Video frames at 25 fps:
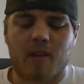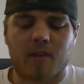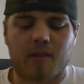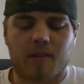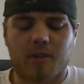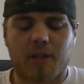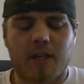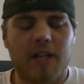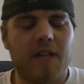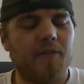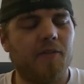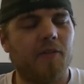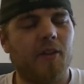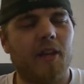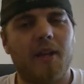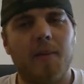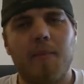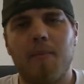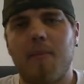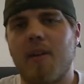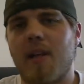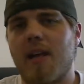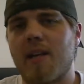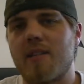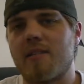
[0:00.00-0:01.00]
Great vape.
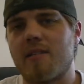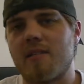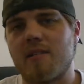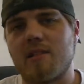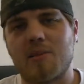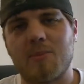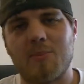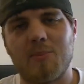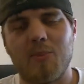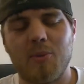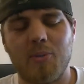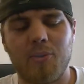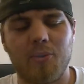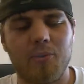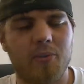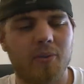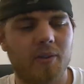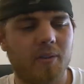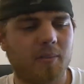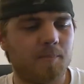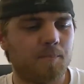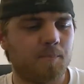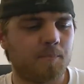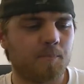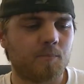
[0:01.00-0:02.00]
Nice and smooth.
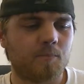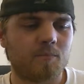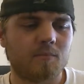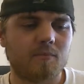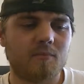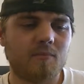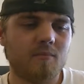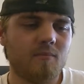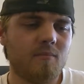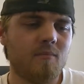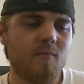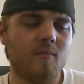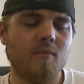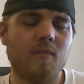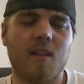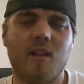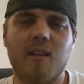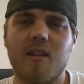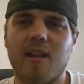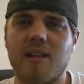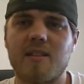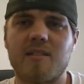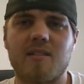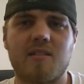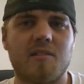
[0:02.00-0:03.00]

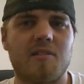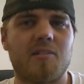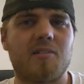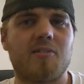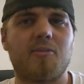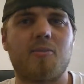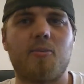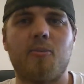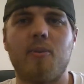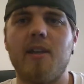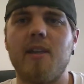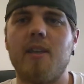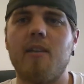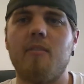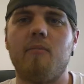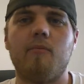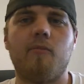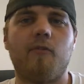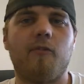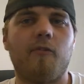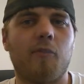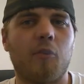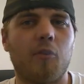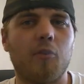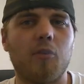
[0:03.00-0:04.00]
Nice and sweet.
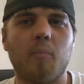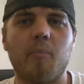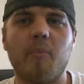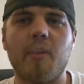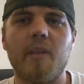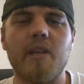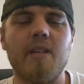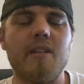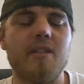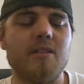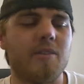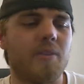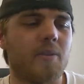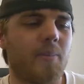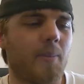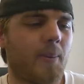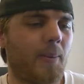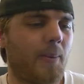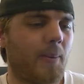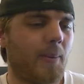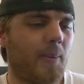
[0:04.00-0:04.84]
Full of peach.